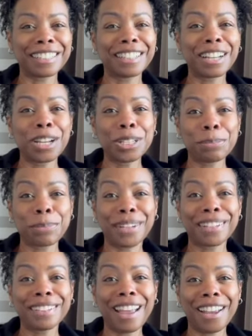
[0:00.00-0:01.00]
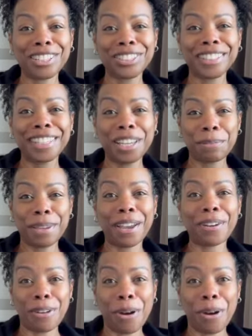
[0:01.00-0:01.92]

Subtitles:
the husband actually kept count